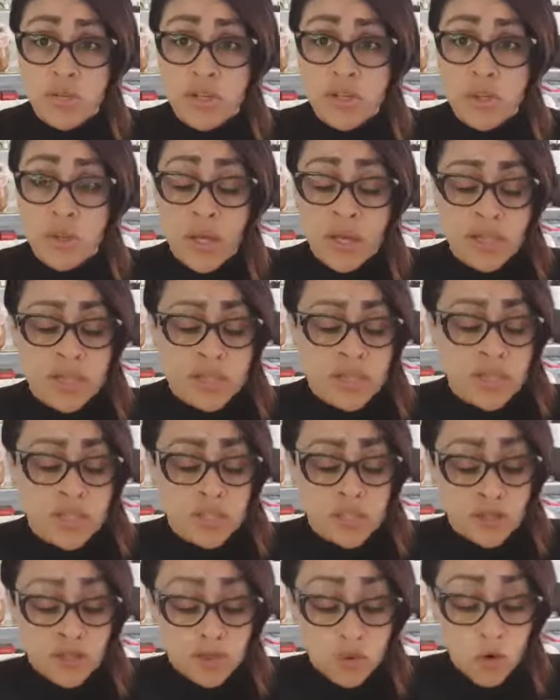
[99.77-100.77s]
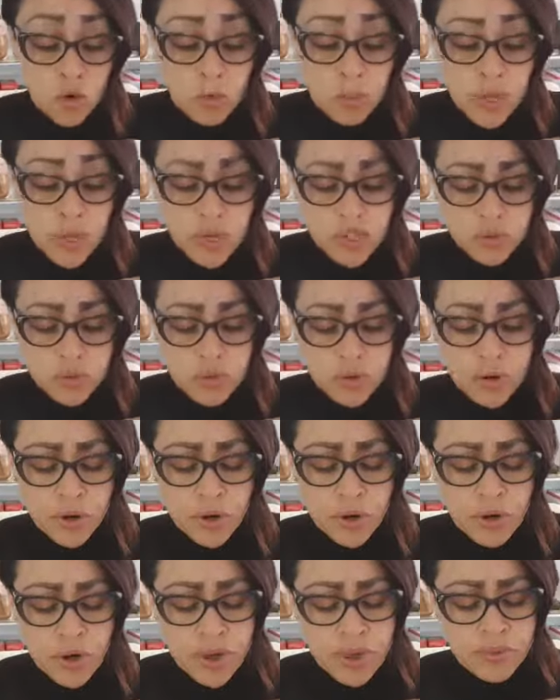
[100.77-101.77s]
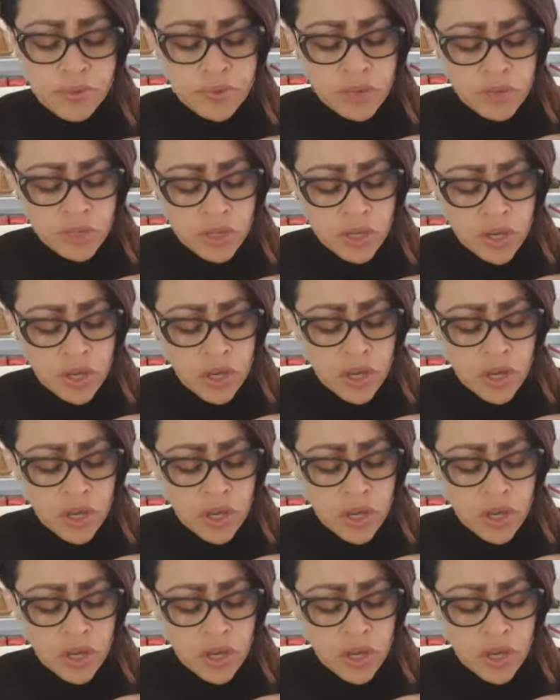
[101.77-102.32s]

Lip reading: as well as the four major programs.